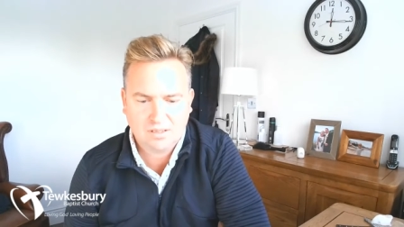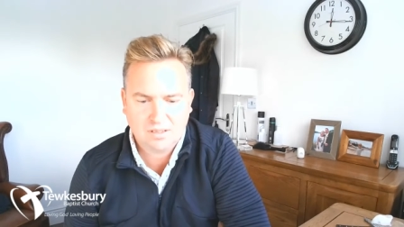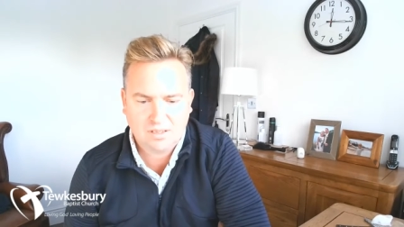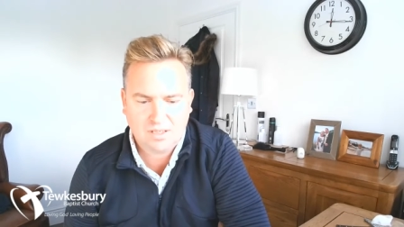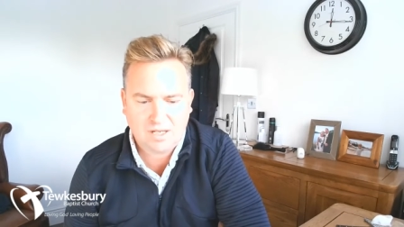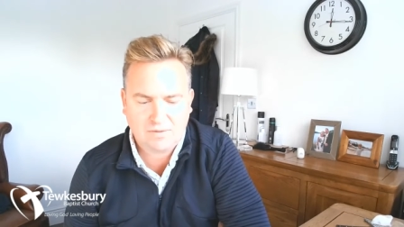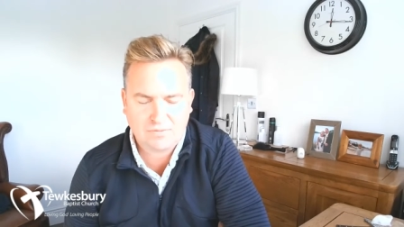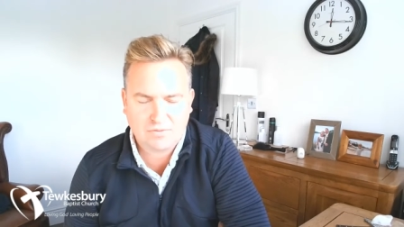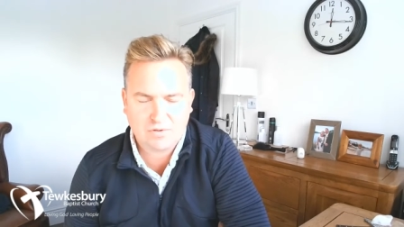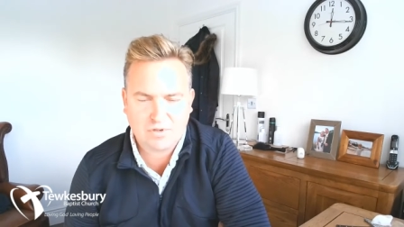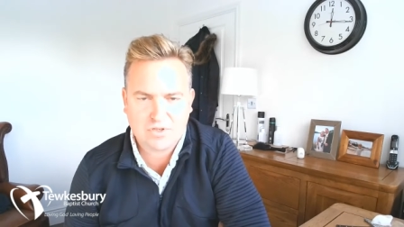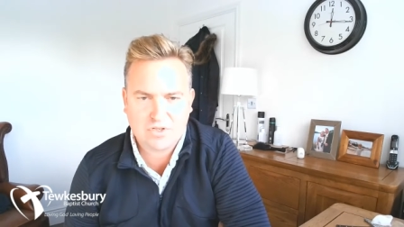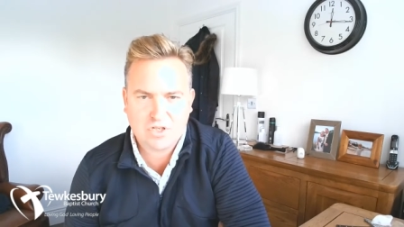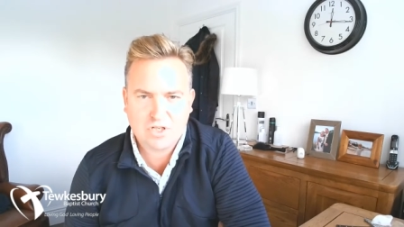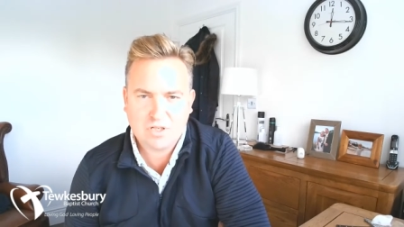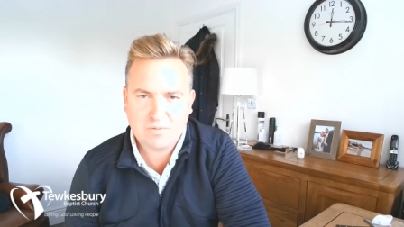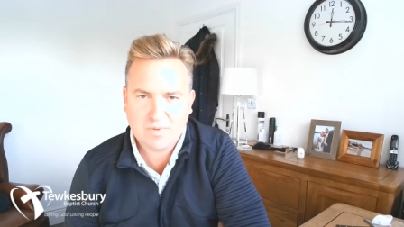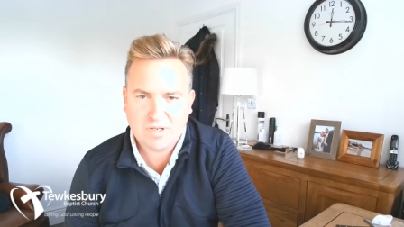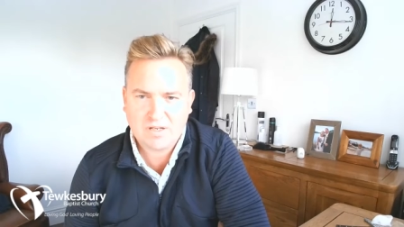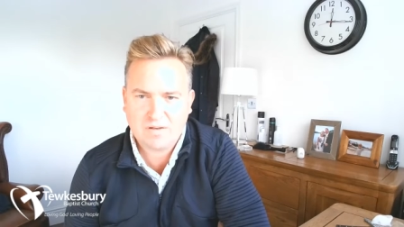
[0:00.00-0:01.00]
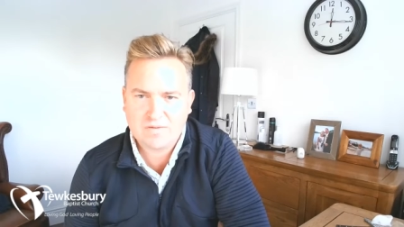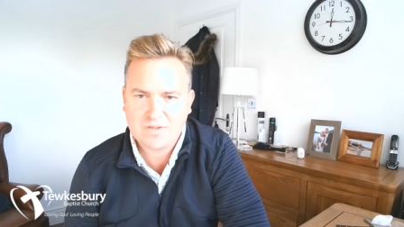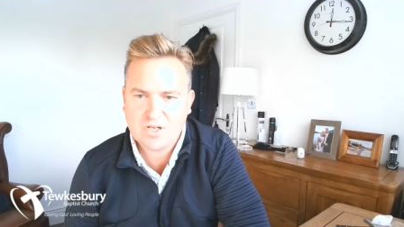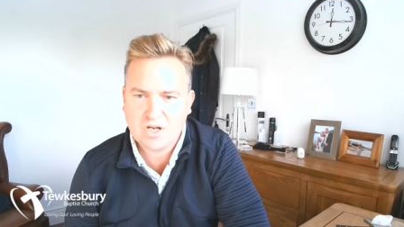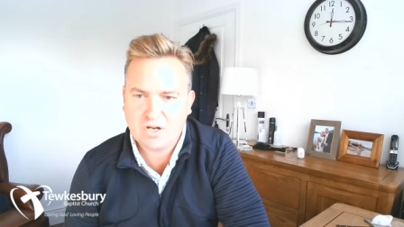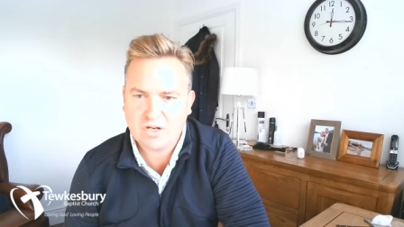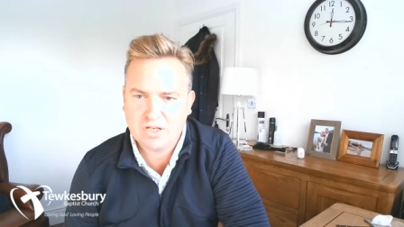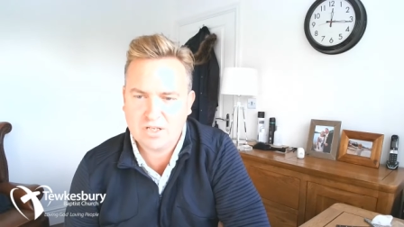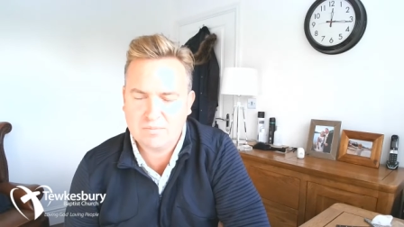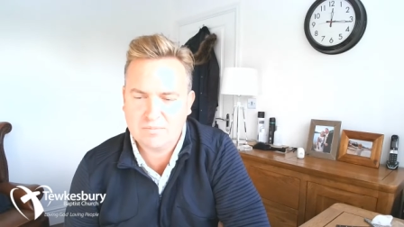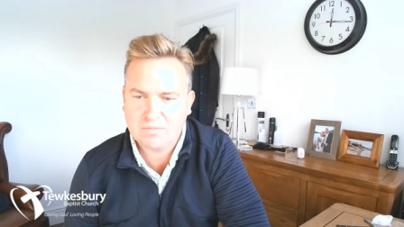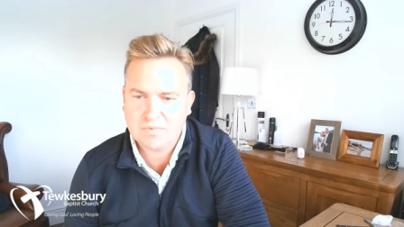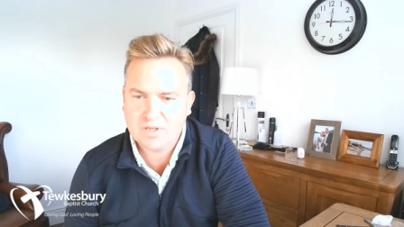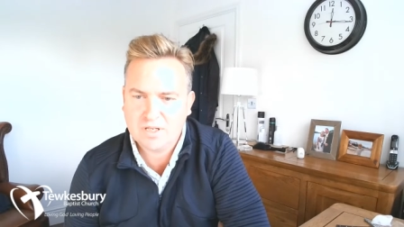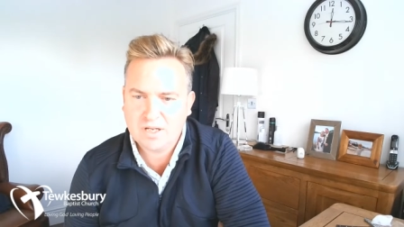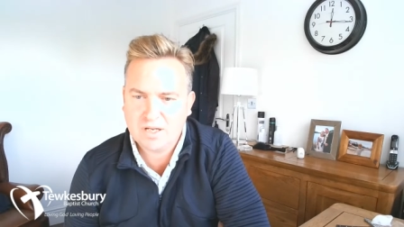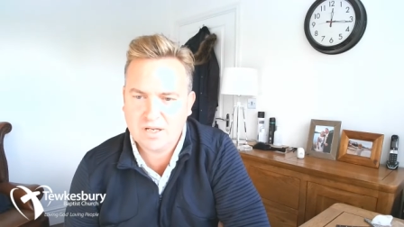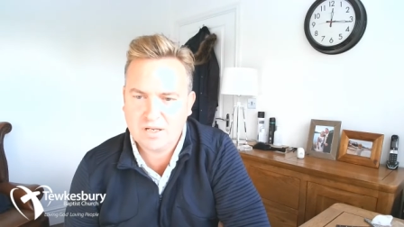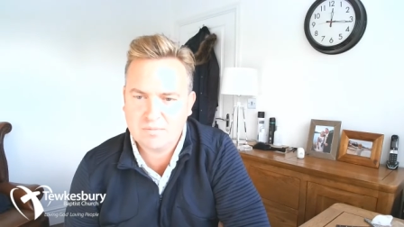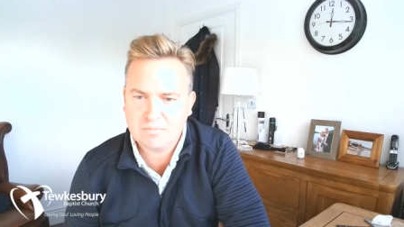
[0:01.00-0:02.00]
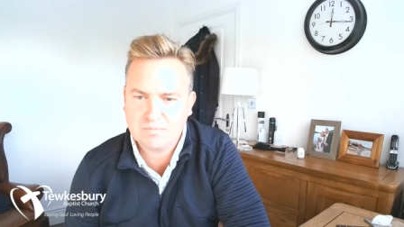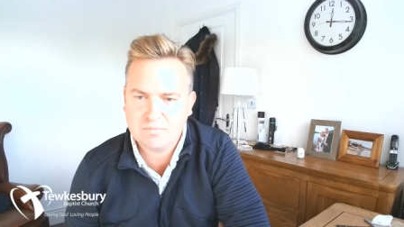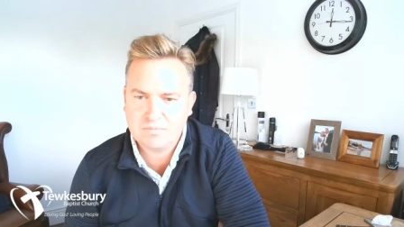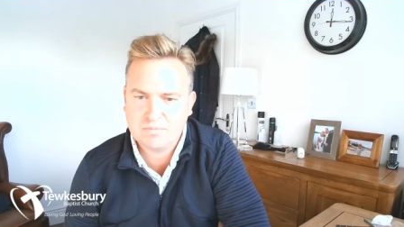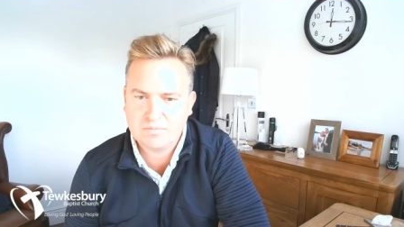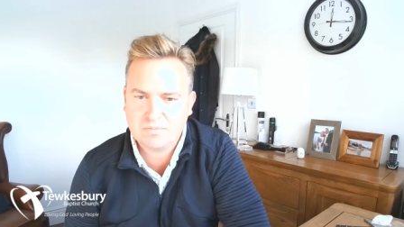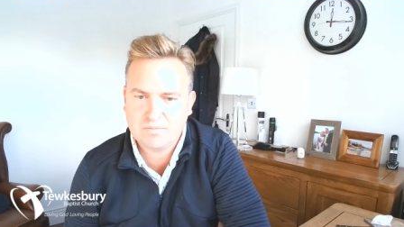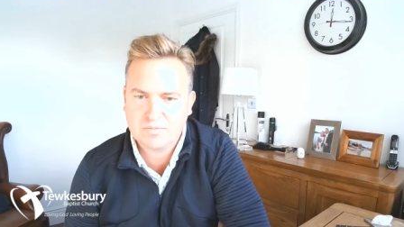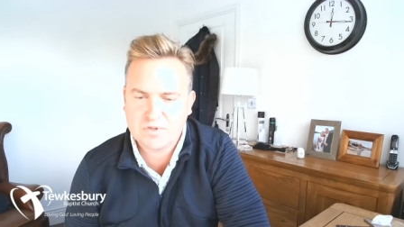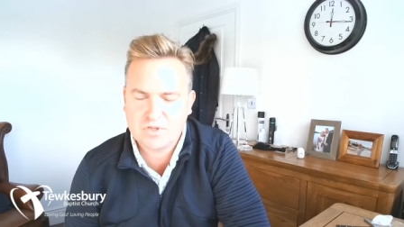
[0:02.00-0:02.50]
and after a certain amount of time, um,